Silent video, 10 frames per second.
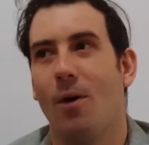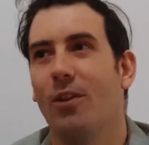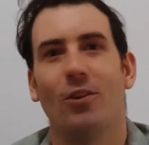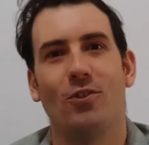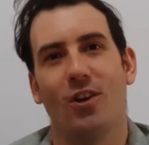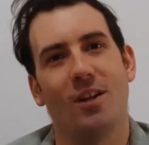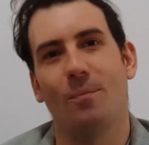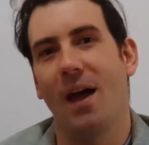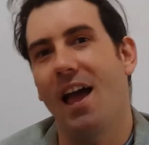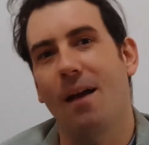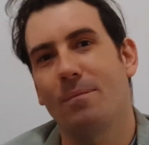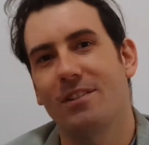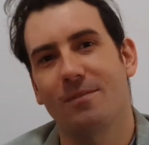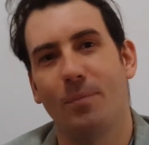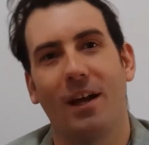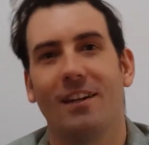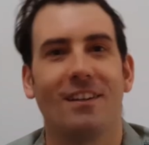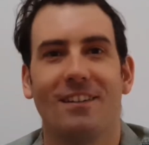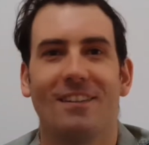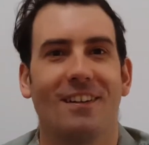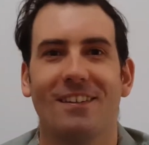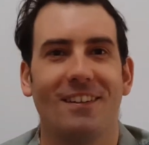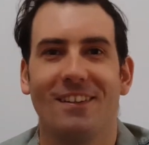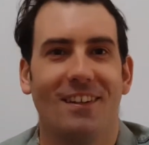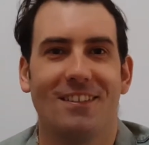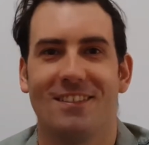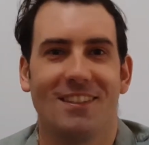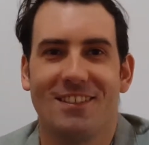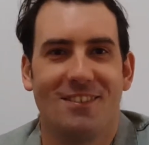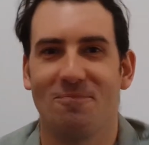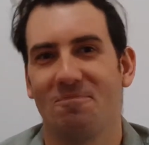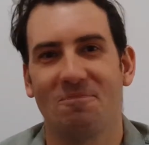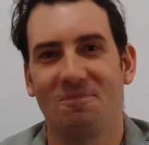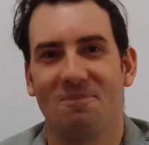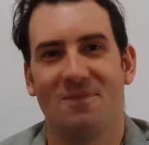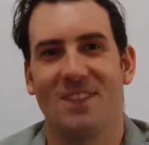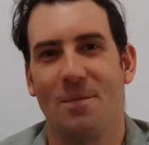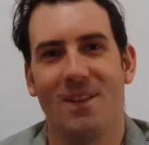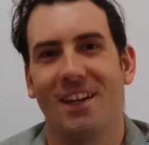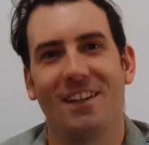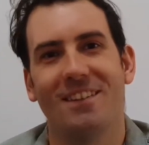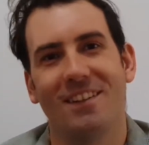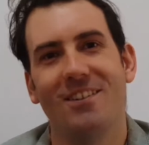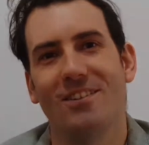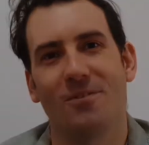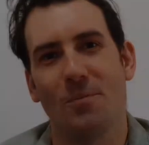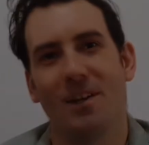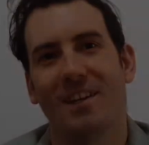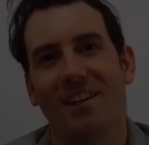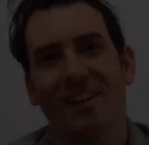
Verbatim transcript: I'm on the journey perhaps, but it's just something that continues for me.